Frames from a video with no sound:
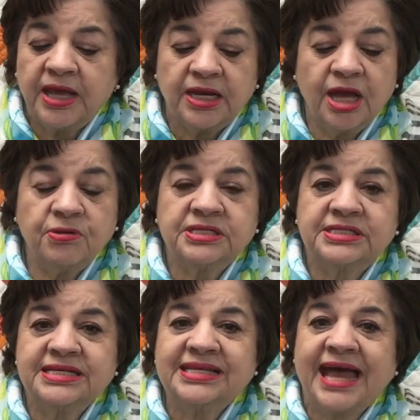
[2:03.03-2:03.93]
Notice
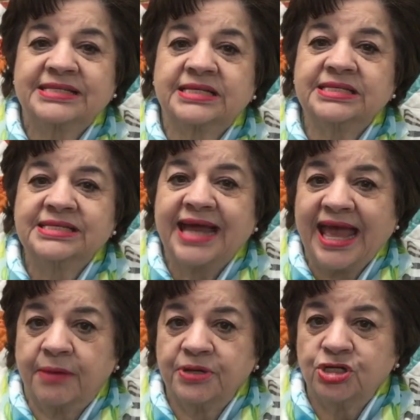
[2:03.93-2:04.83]
this has a
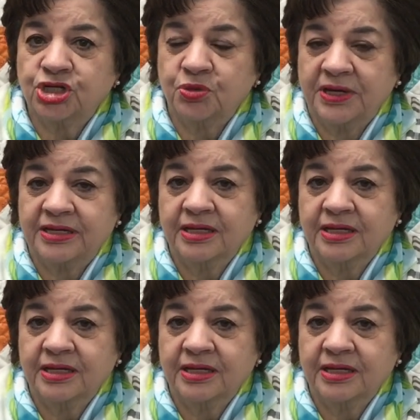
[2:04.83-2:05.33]
snap to it.